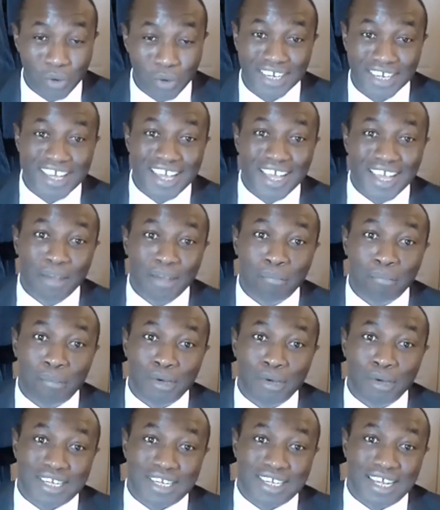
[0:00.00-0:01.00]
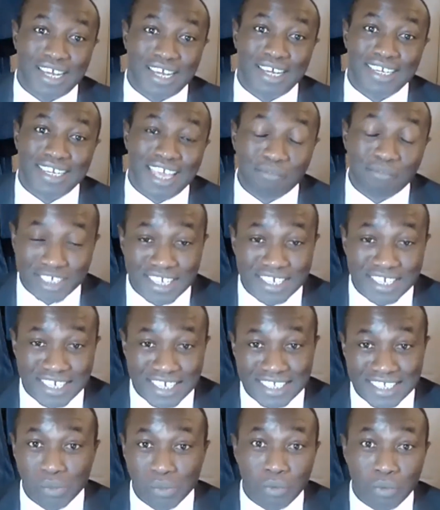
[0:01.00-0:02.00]
But the emphasis is
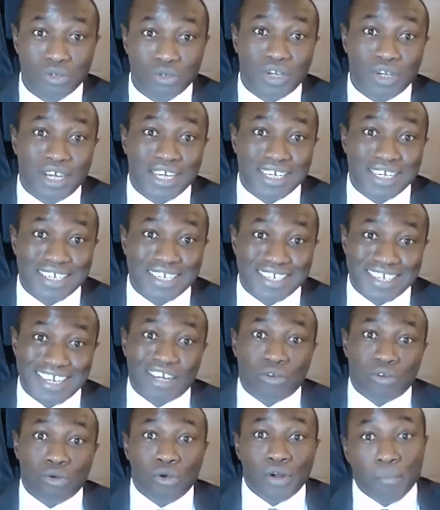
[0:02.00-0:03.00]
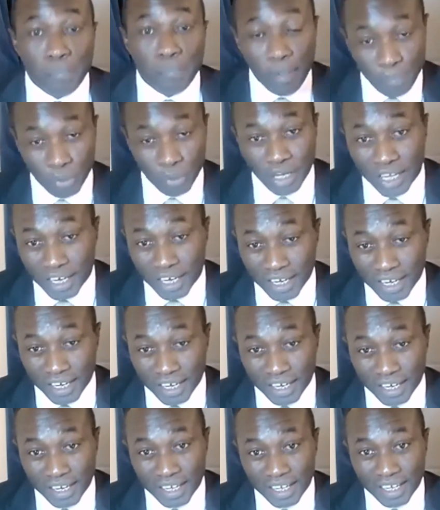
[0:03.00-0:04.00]
that we want to attract other people into
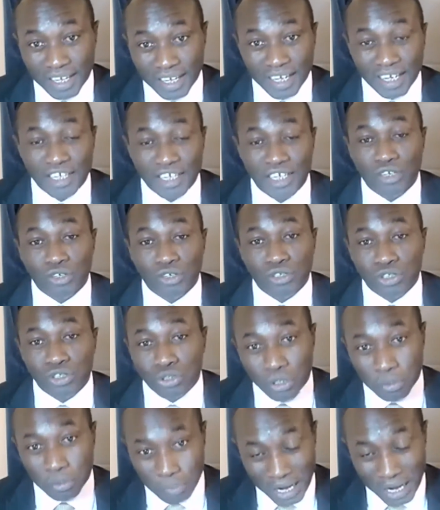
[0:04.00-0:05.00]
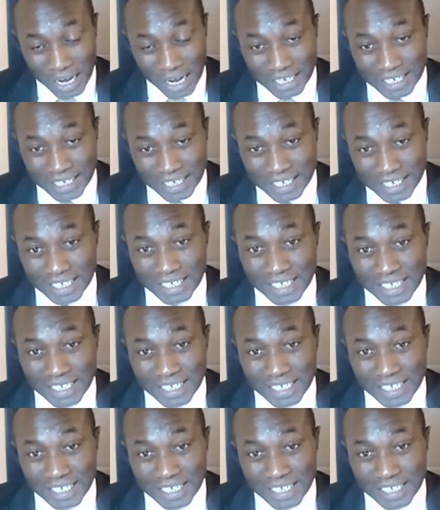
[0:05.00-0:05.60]
the party, into